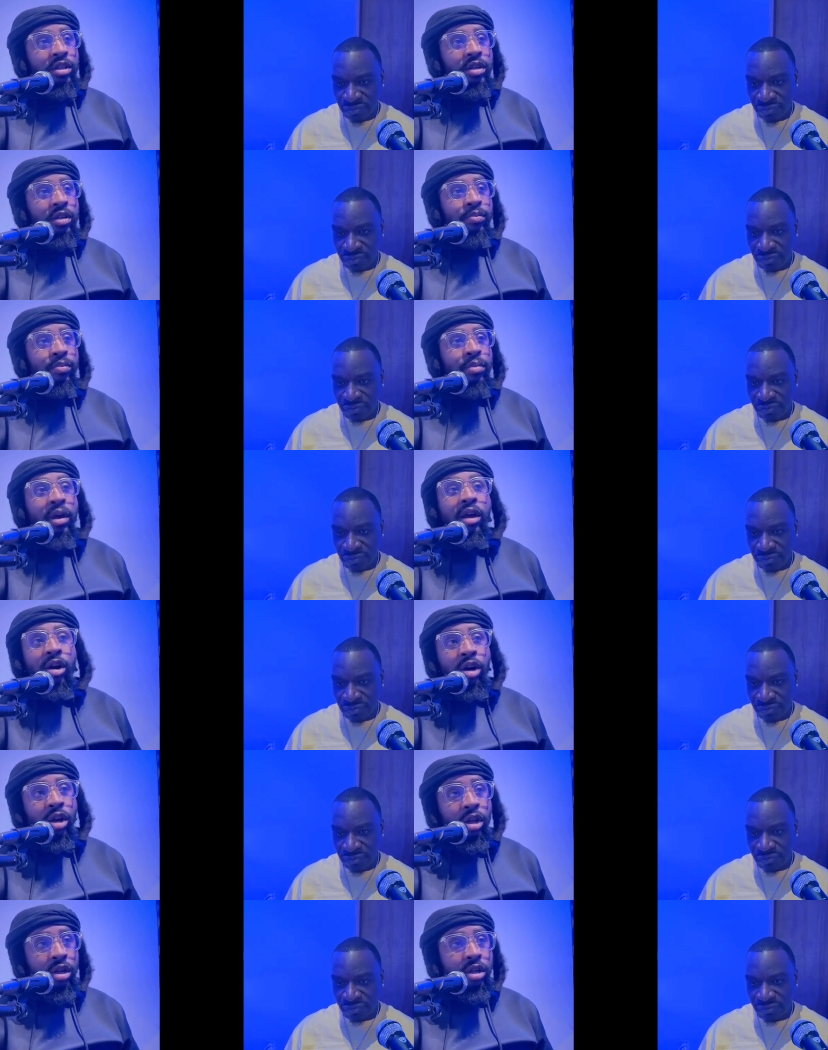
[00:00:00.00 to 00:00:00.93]
Speaker 1: and better
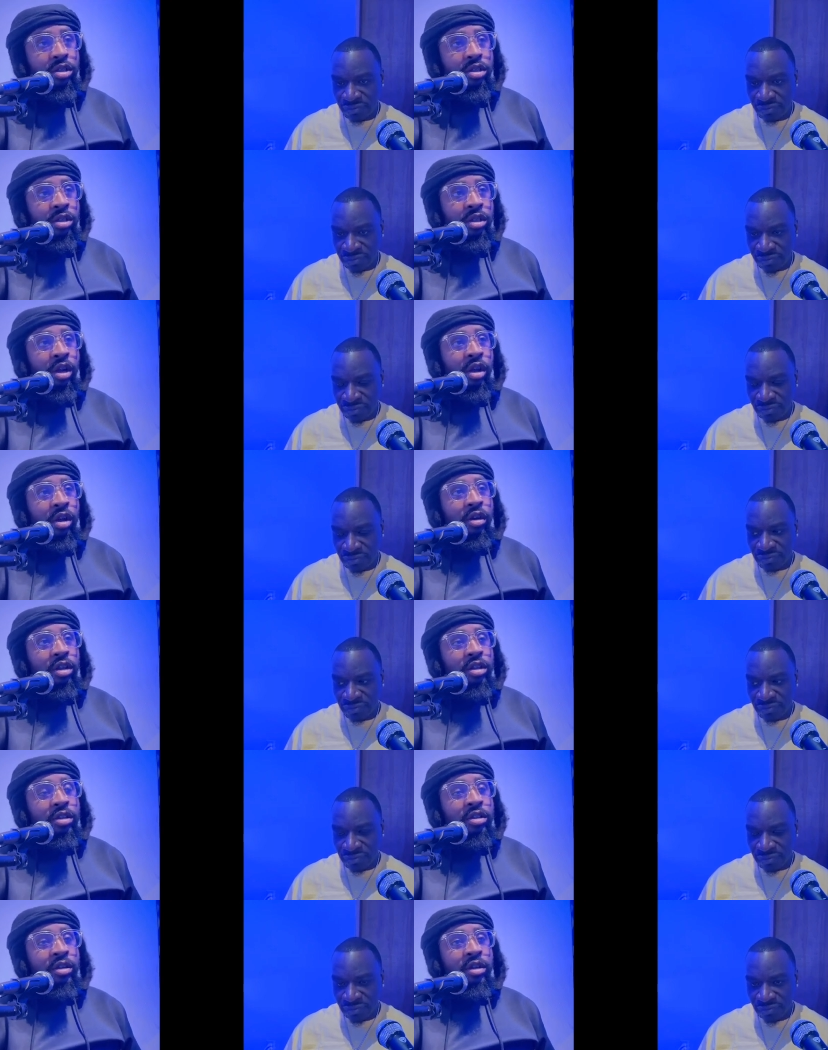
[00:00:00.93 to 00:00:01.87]
looks
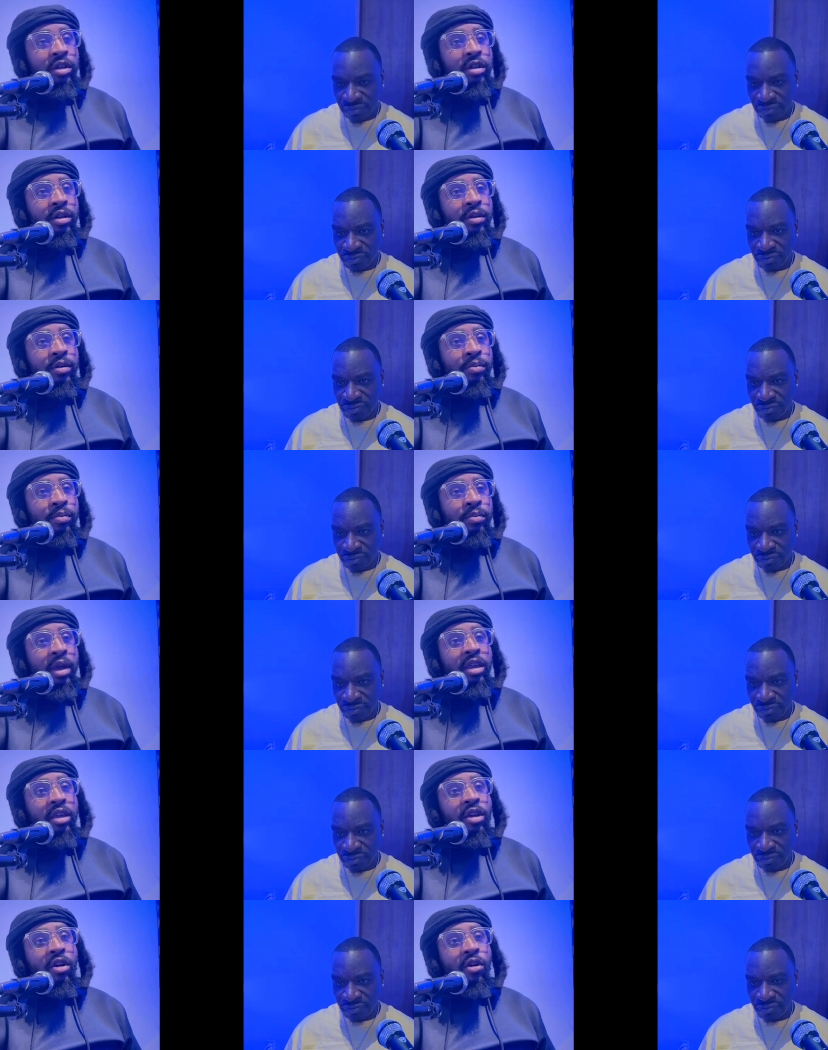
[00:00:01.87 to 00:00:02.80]
to make
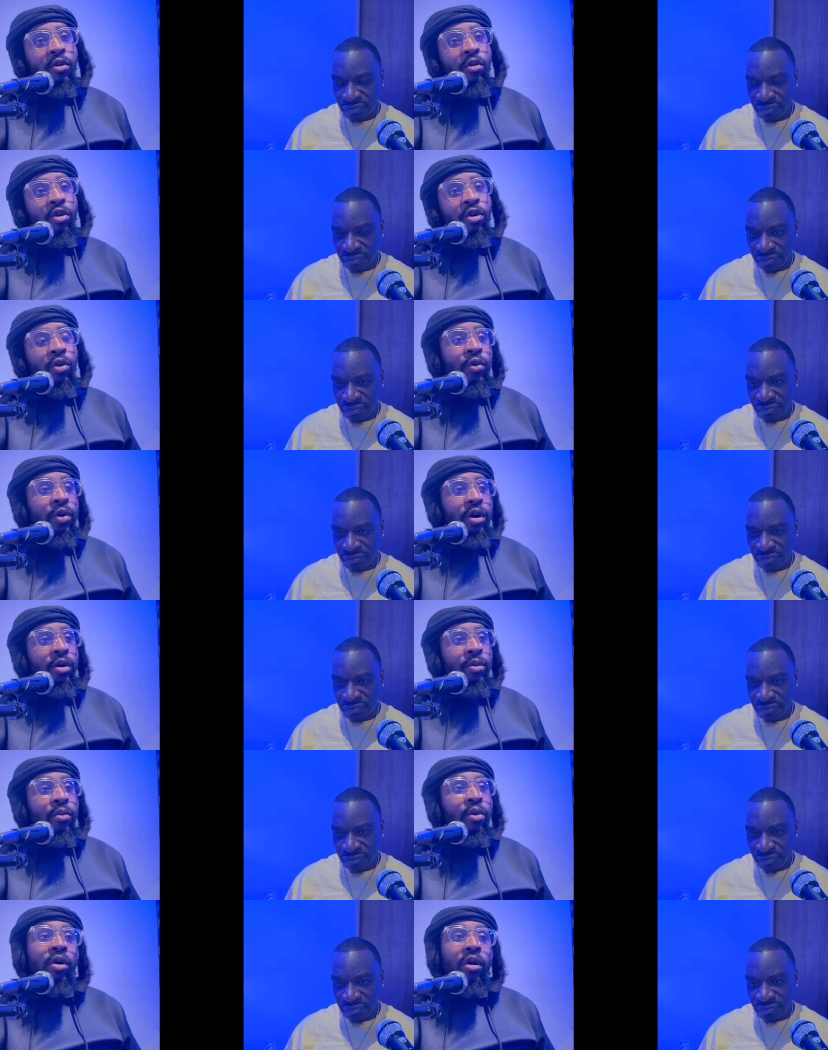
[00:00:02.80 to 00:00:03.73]
your career
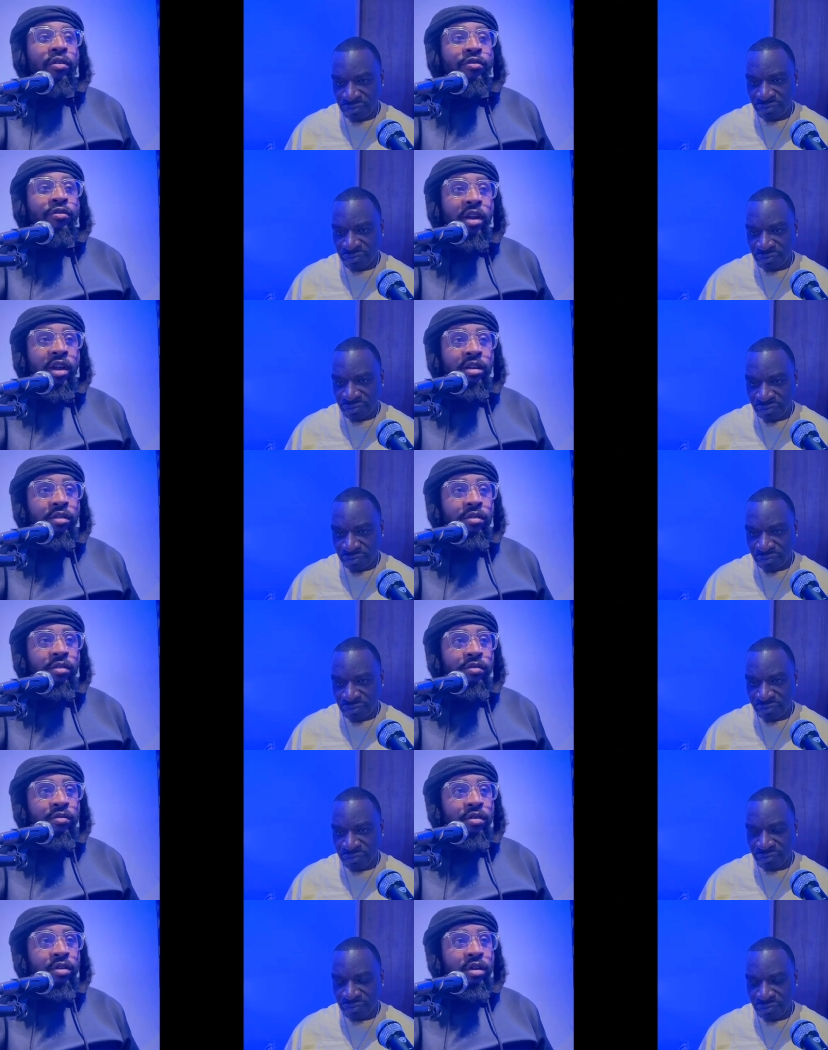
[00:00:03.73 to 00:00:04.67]
more effective.
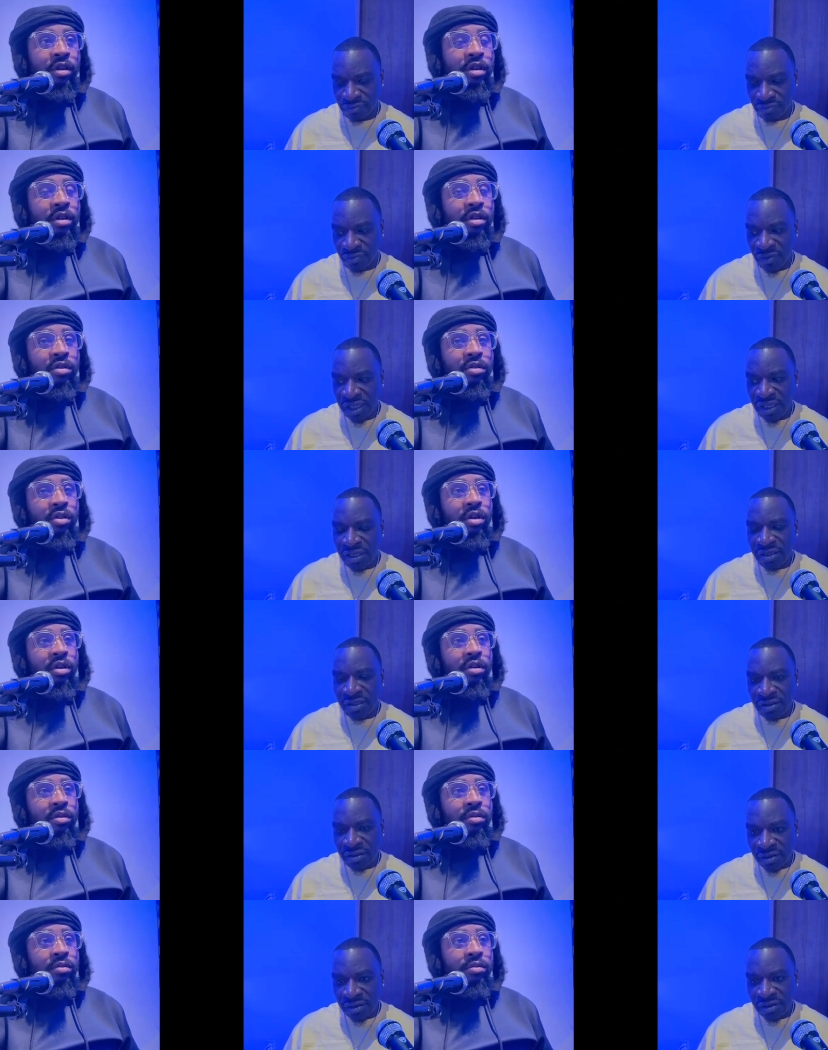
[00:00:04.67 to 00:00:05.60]
Mm-hmm. You know.
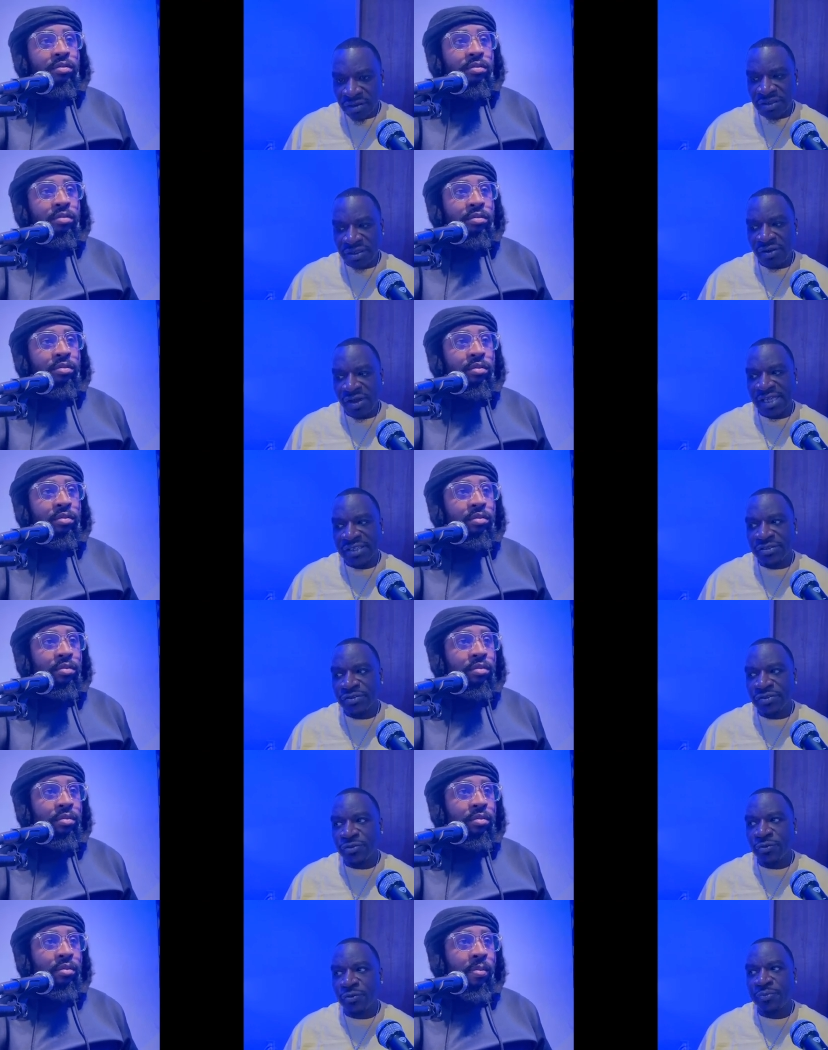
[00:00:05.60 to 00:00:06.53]
Speaker 2: So how do you
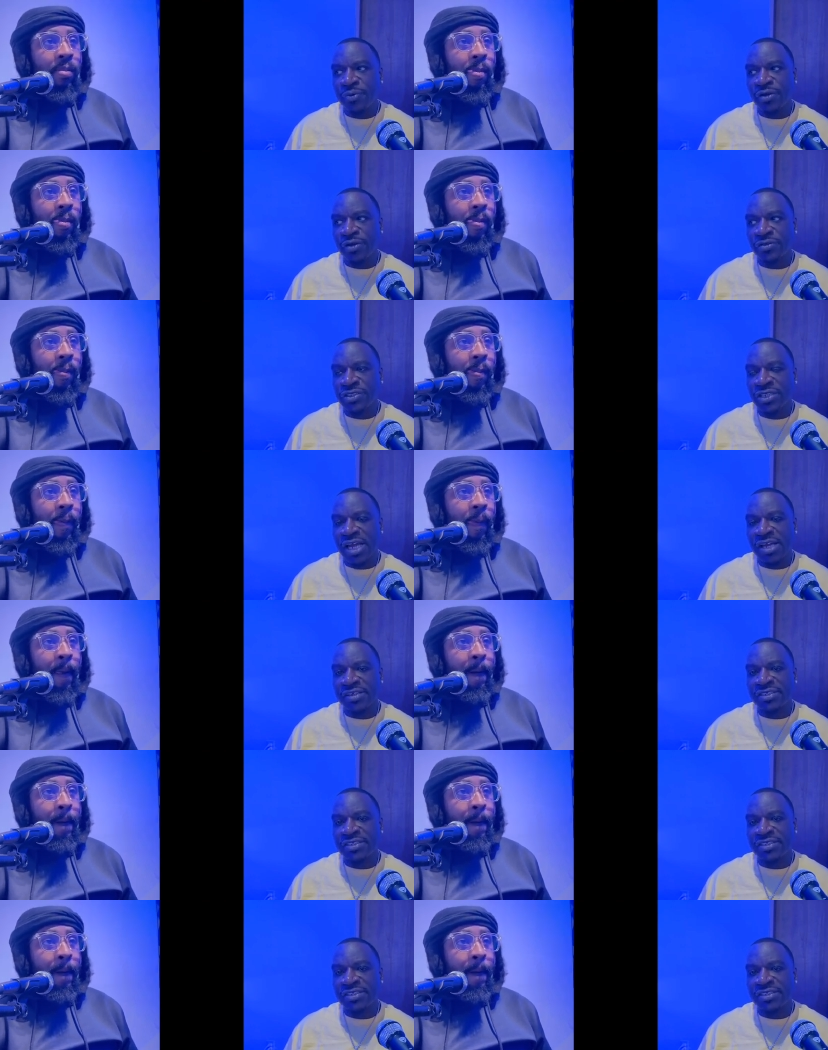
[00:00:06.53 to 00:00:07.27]
approach artist